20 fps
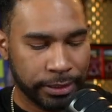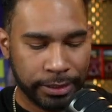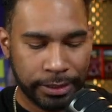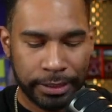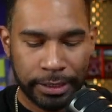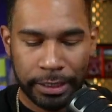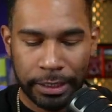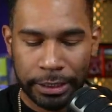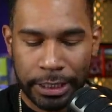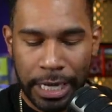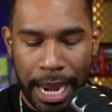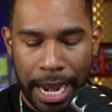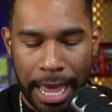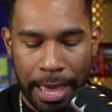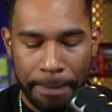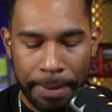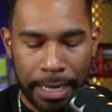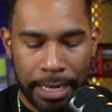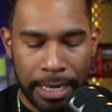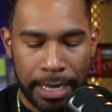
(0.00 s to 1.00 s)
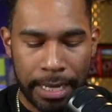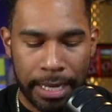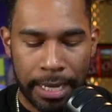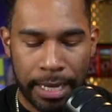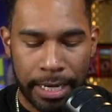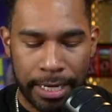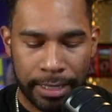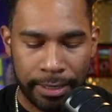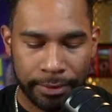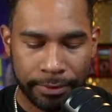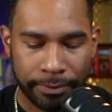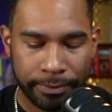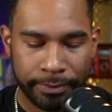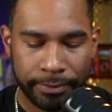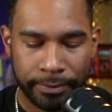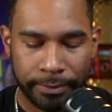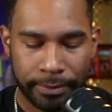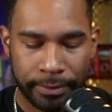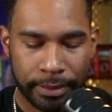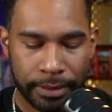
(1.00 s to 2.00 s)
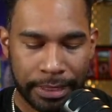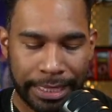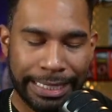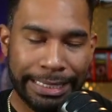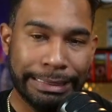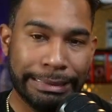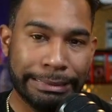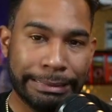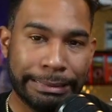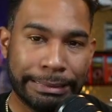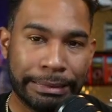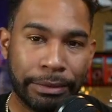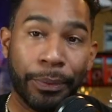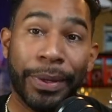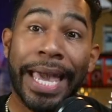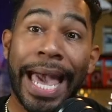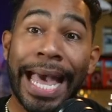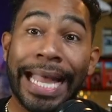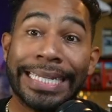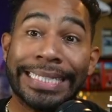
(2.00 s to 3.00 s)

Charlotte Puddin'. Ooh, we got